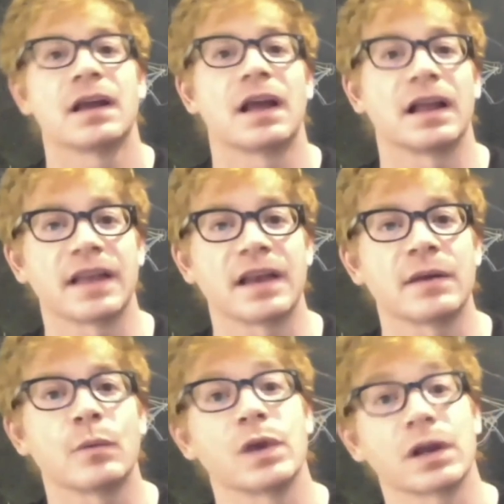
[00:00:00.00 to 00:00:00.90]
And
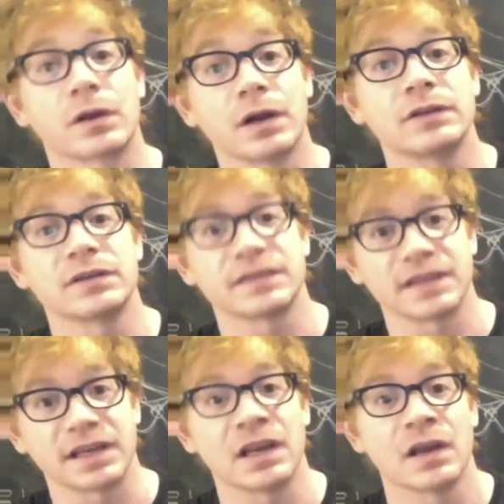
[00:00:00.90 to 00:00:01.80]
then we are going to
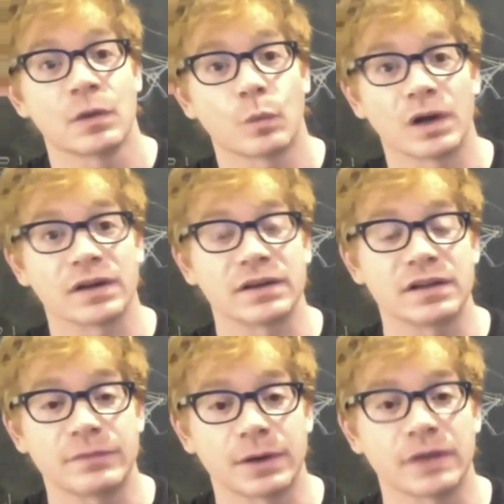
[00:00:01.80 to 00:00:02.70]
see where the
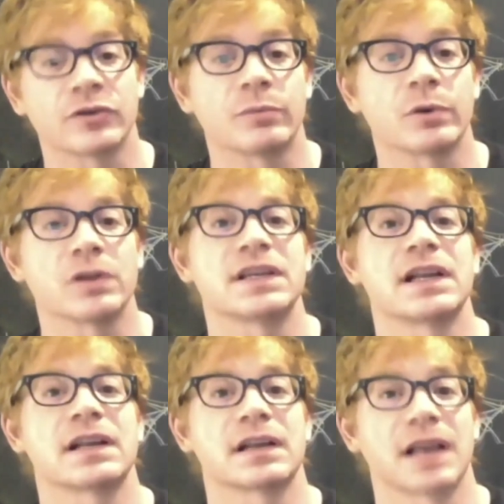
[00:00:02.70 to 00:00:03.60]
different
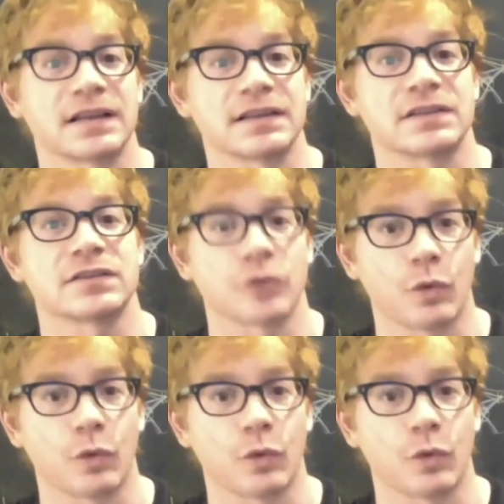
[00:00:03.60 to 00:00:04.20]
topological classes show